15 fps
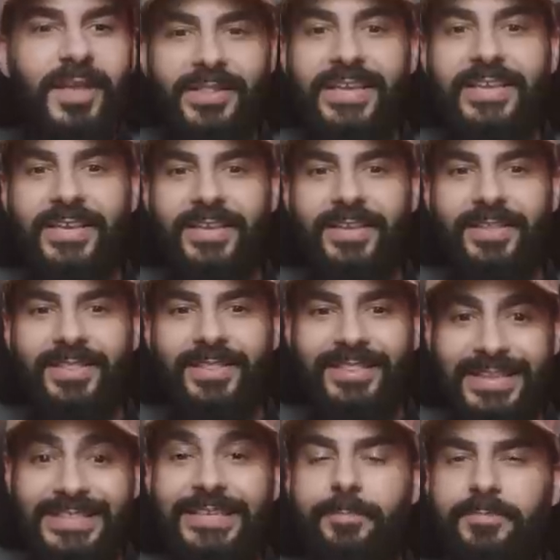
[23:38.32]
Like
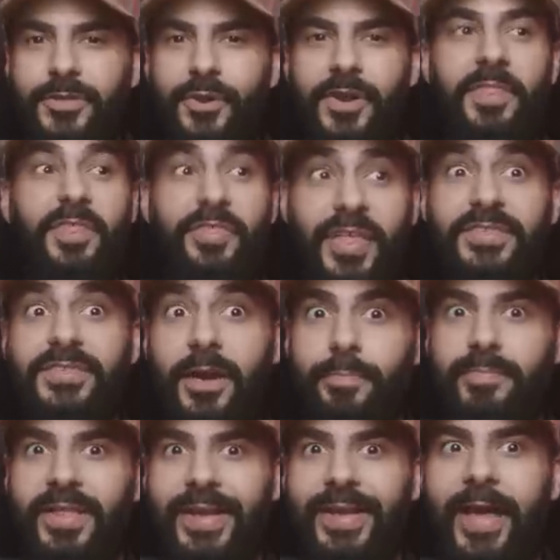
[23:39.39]
this episode and the things that are
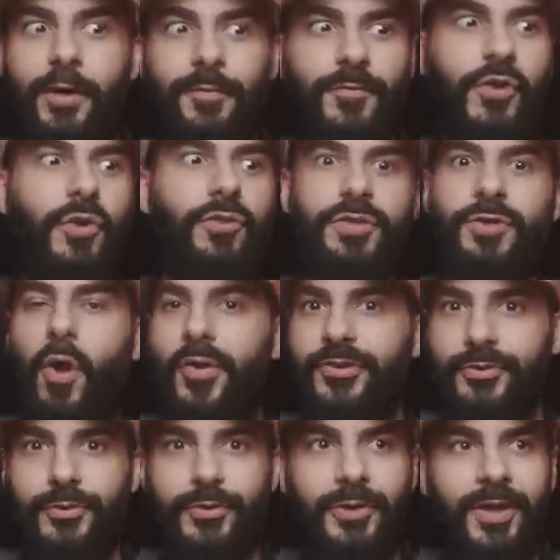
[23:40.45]
playing out, you know, the
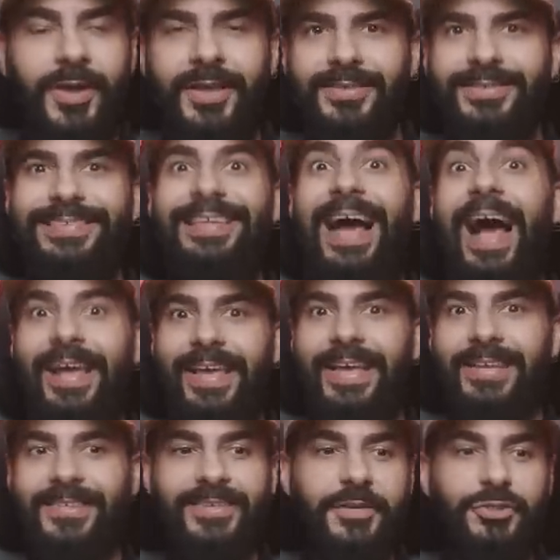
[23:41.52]
doctor
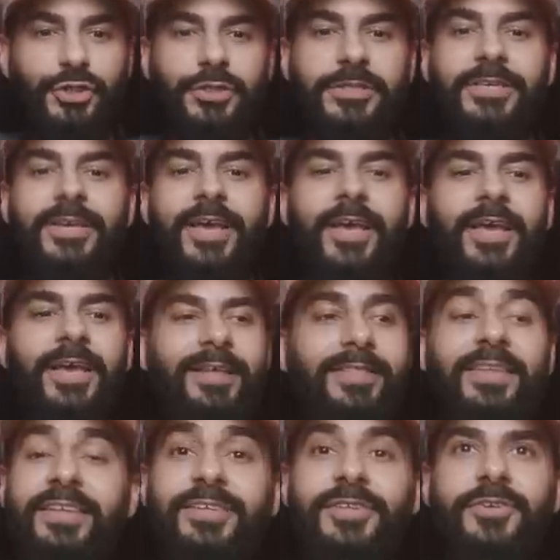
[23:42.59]
dying essentially,
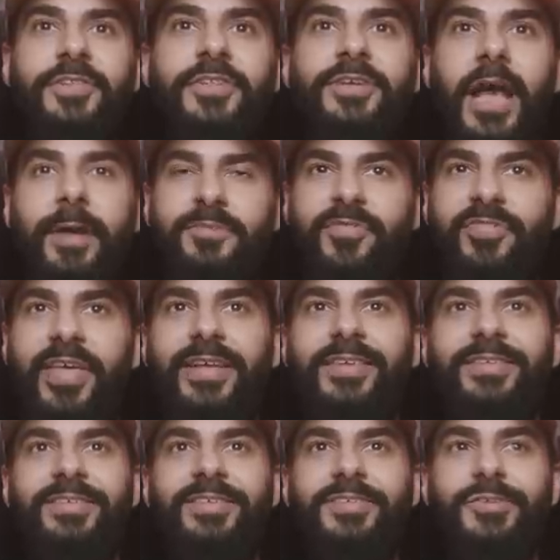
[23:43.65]
these are the types of
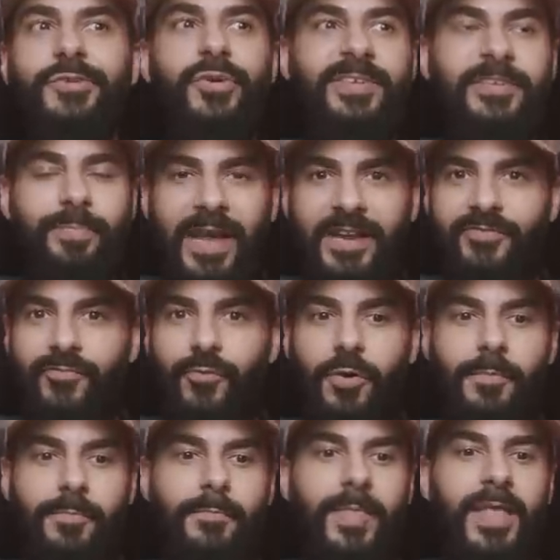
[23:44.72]
things you expect
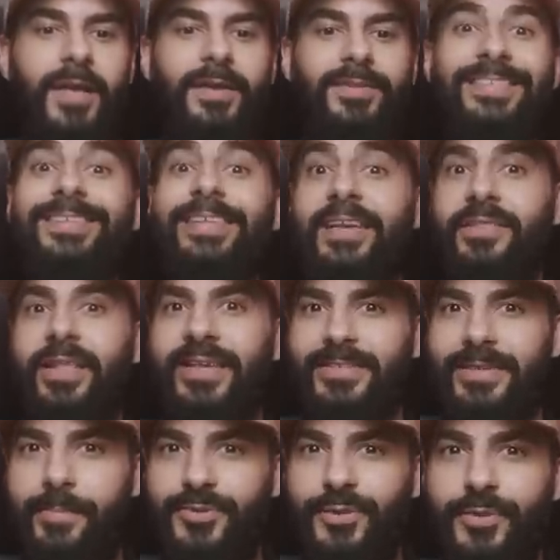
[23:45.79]
from the second
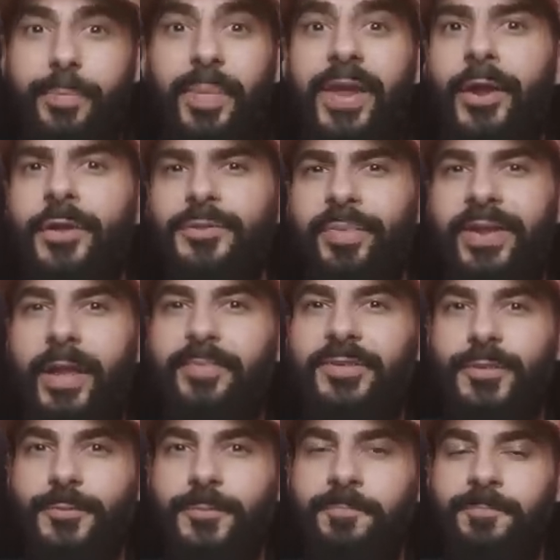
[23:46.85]
last episode, the penultimate
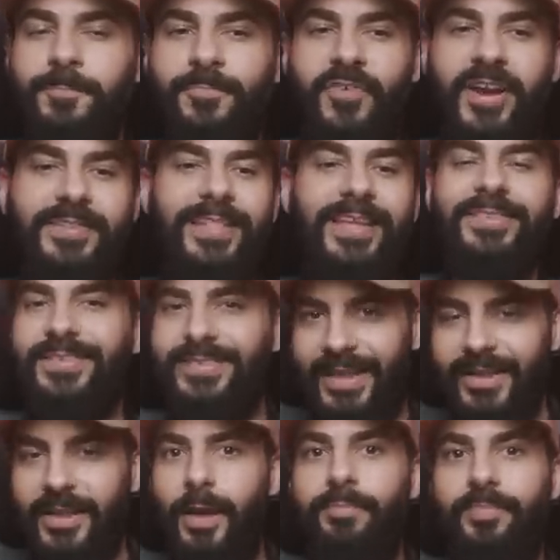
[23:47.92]
episode, right? Then
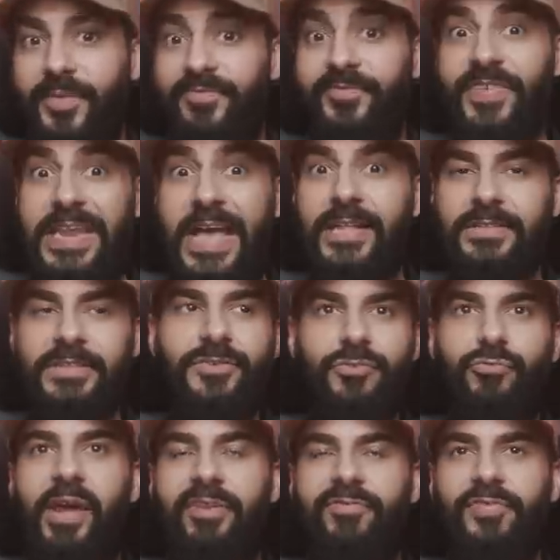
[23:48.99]
setting up the finale, the
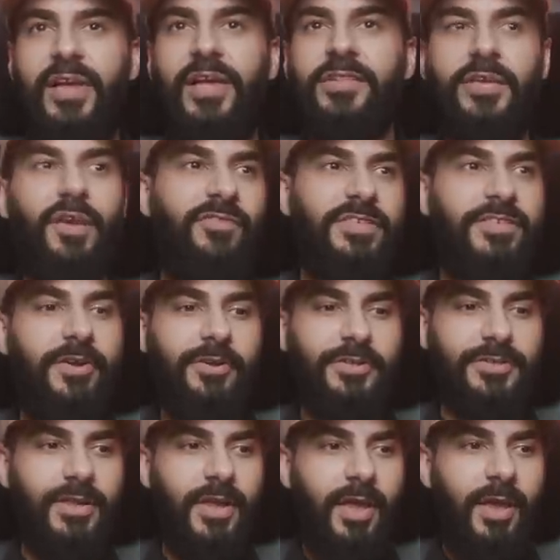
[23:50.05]
grand finale of a
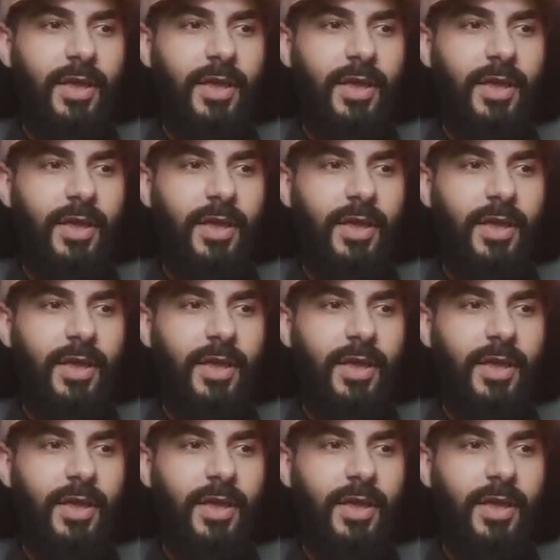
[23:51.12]
series.